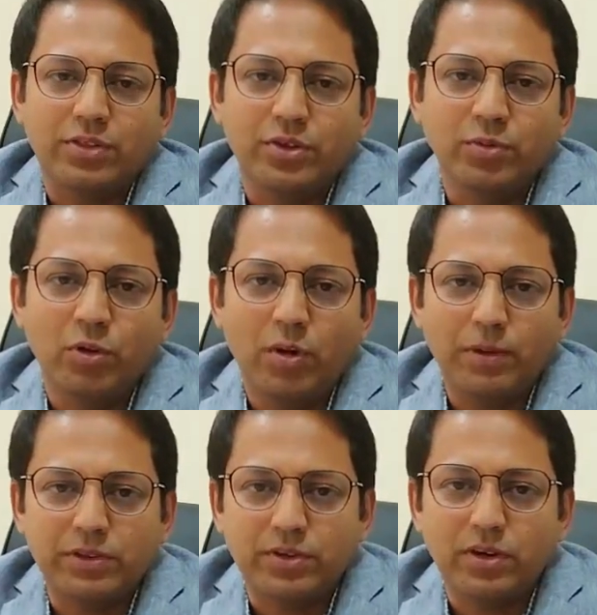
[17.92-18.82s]
Santanu
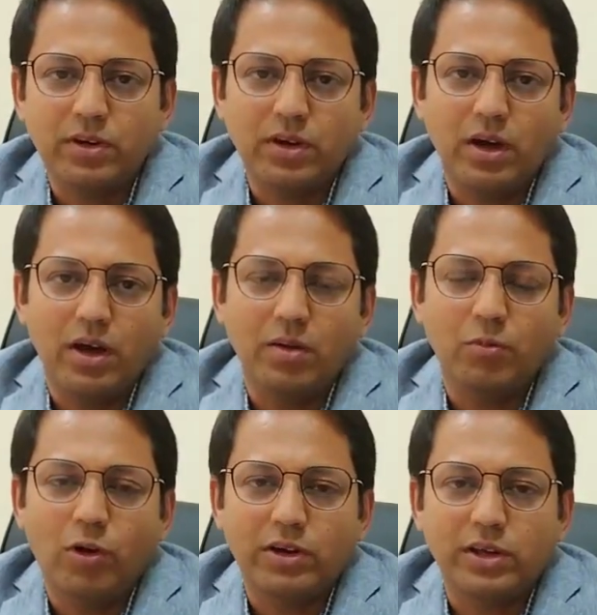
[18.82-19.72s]
Mahapatra. I am
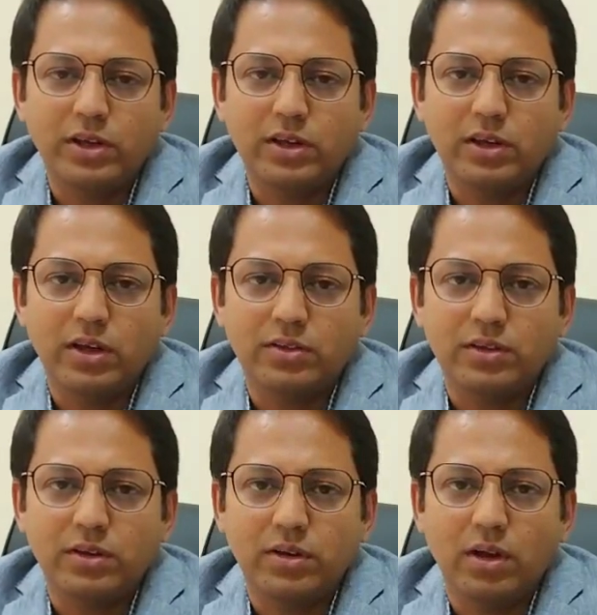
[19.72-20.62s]
working
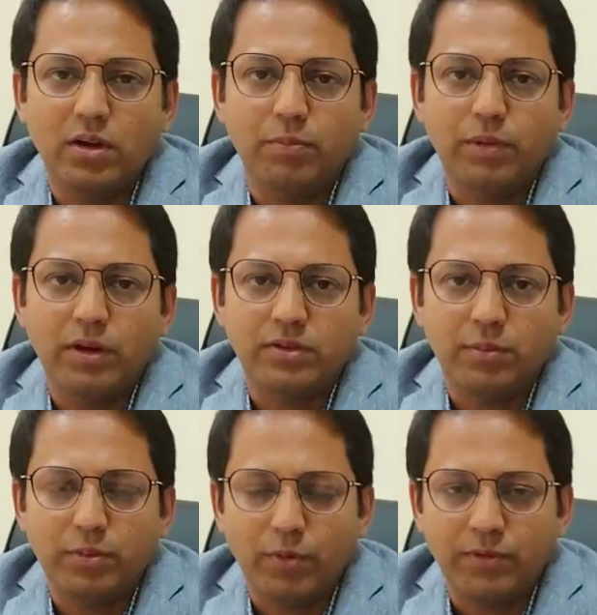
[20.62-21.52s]
as a
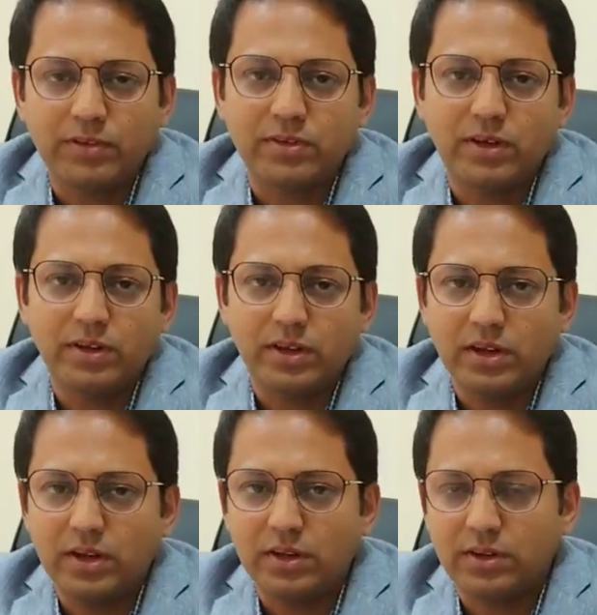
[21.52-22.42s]
professor
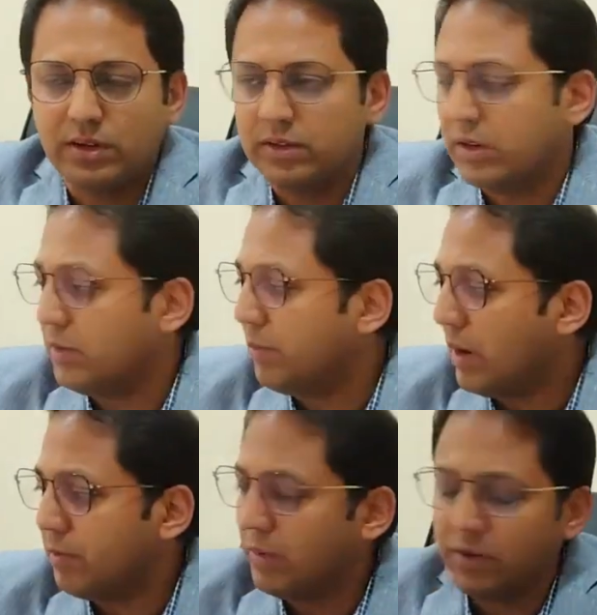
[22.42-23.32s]
here in the
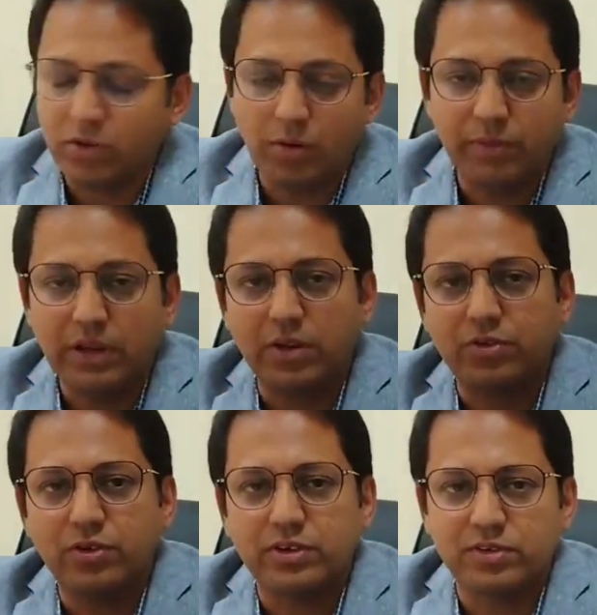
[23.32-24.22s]
Department of
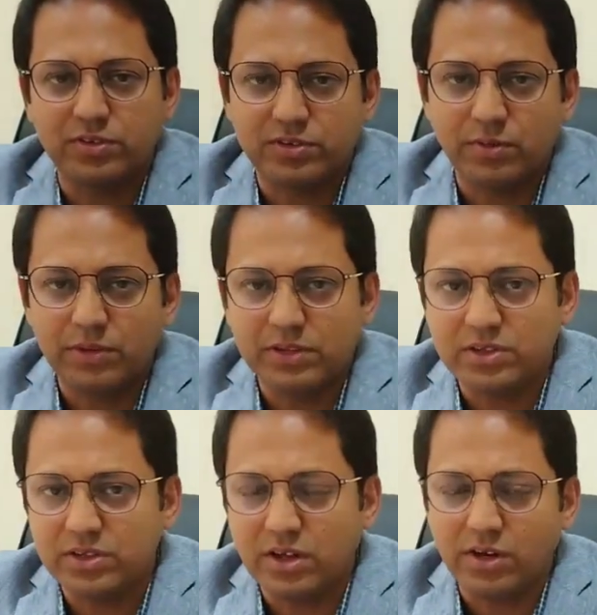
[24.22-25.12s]
Electronic System
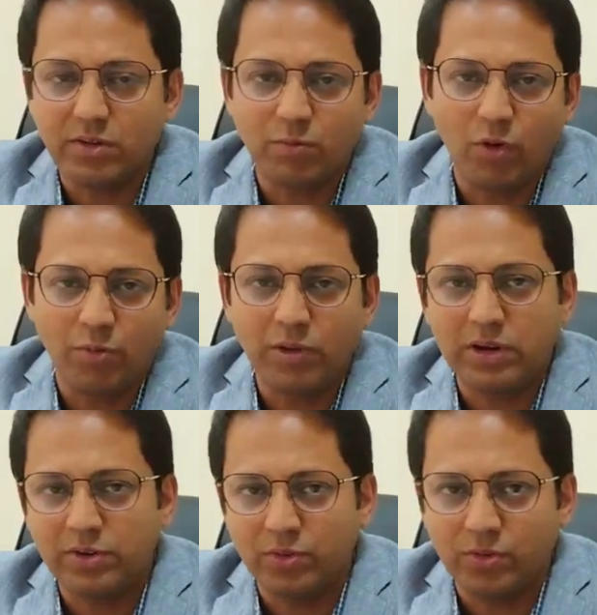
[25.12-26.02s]
Engineering,
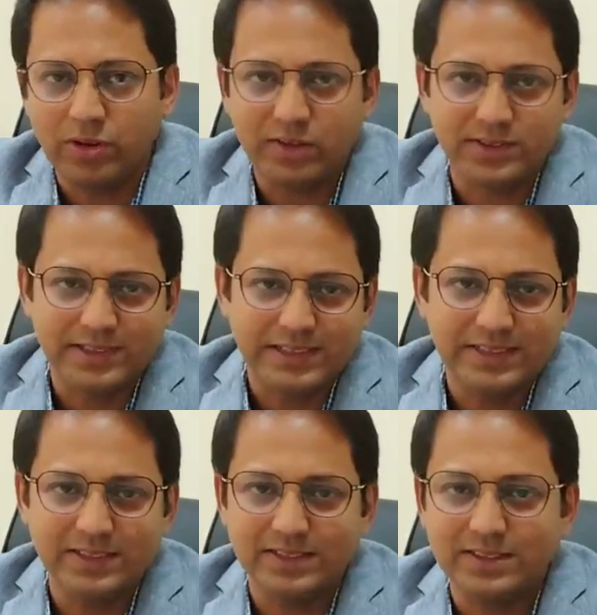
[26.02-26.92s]
formerly known as
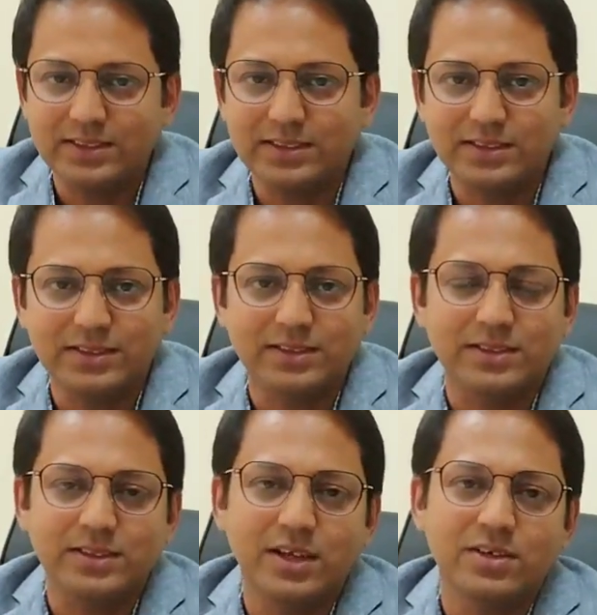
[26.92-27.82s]
CEDT, in this
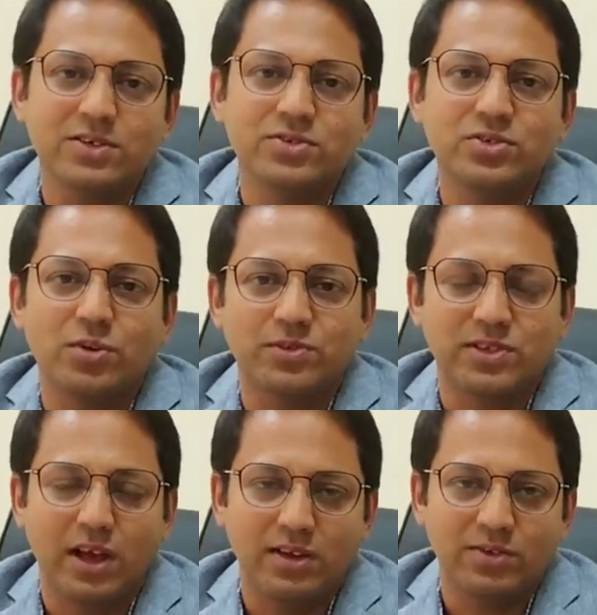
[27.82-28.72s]
Indian Institute of
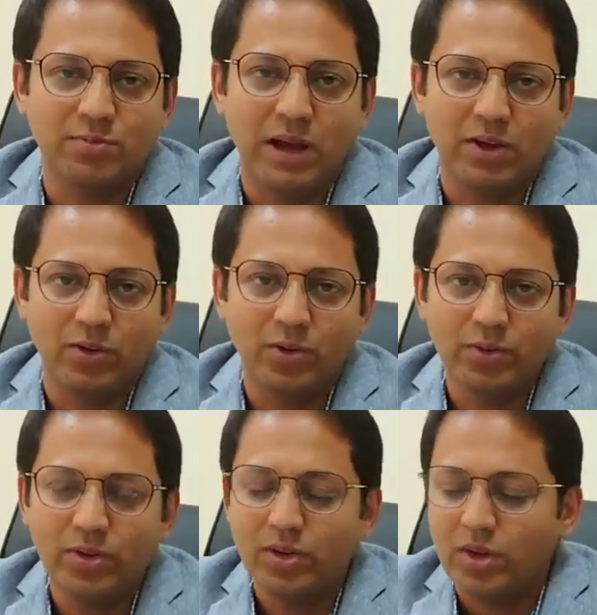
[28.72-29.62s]
Science, Bangalore.
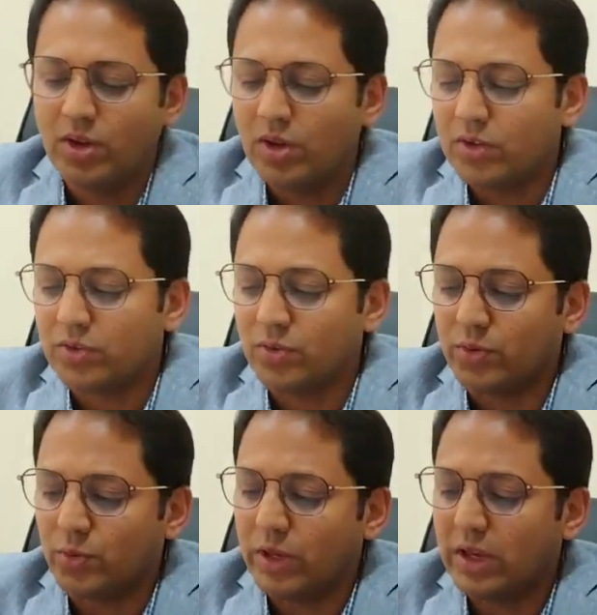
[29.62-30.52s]
So
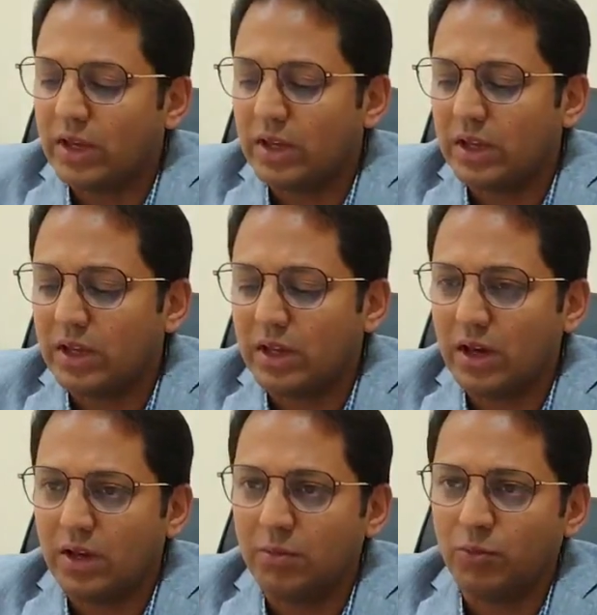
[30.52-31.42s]
today
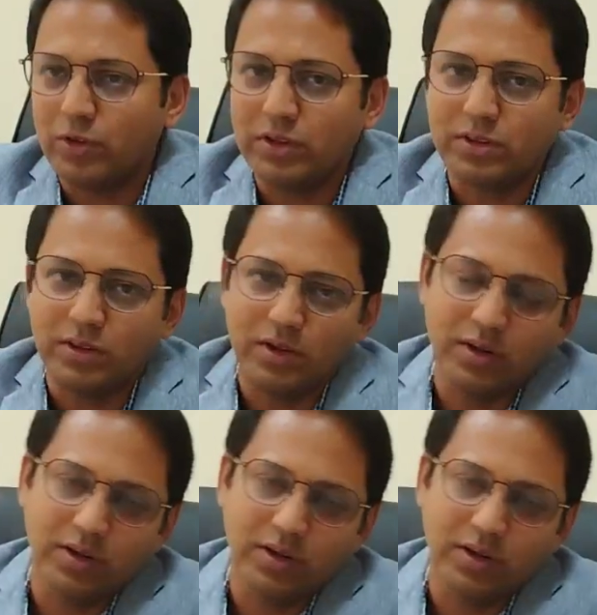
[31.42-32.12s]
I am with